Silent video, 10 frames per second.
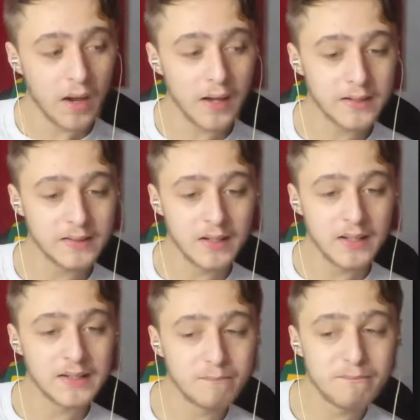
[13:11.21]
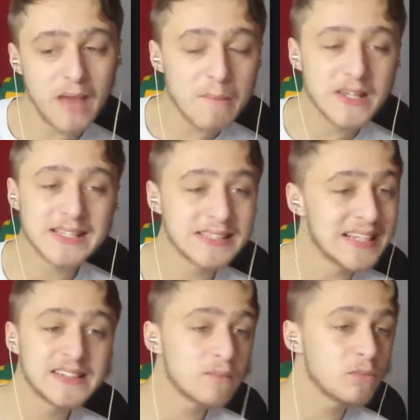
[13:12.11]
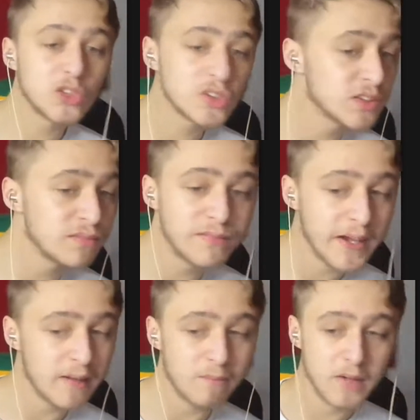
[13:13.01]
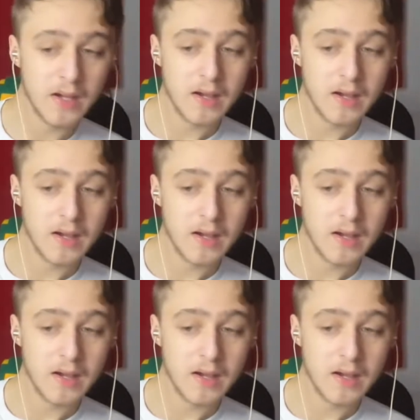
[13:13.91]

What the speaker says: and maybe the system just doesn't fit him.